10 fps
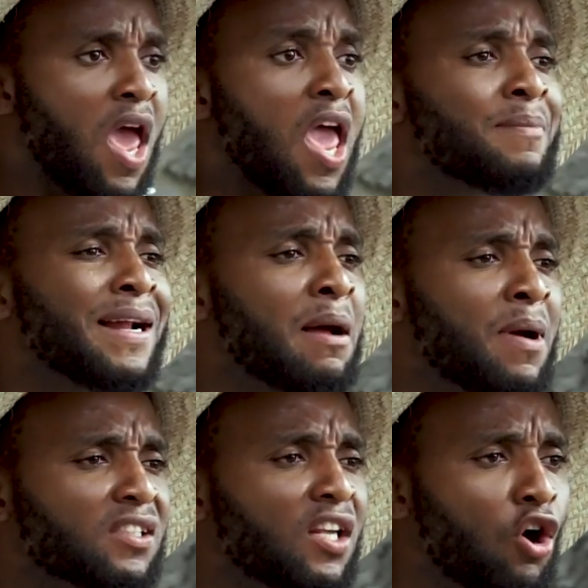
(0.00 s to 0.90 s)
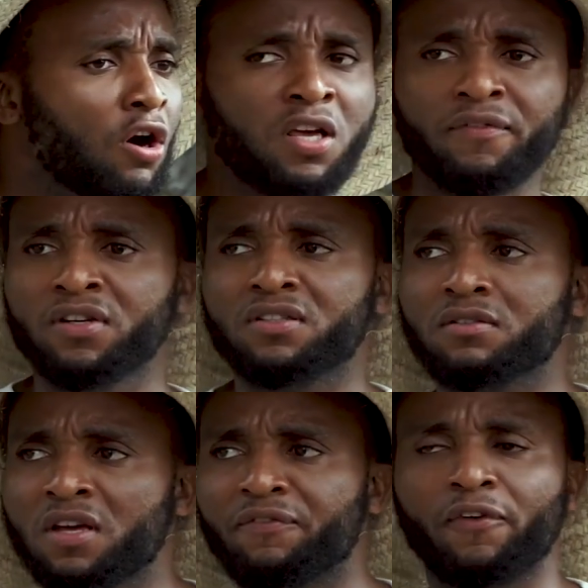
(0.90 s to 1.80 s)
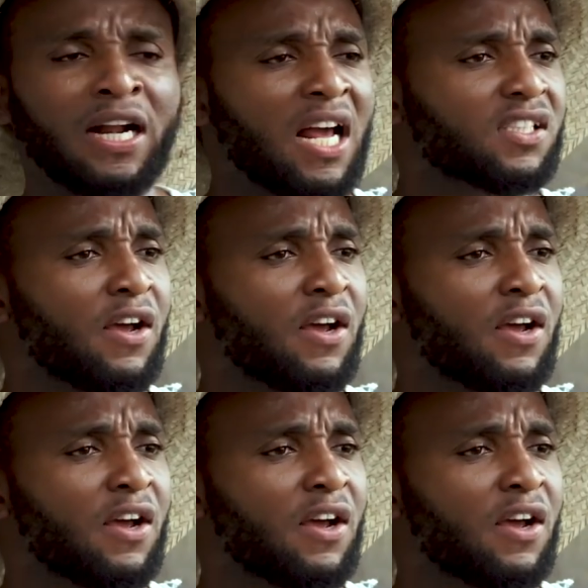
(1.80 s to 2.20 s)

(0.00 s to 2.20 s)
Hey, madam, I sick. Go even for night.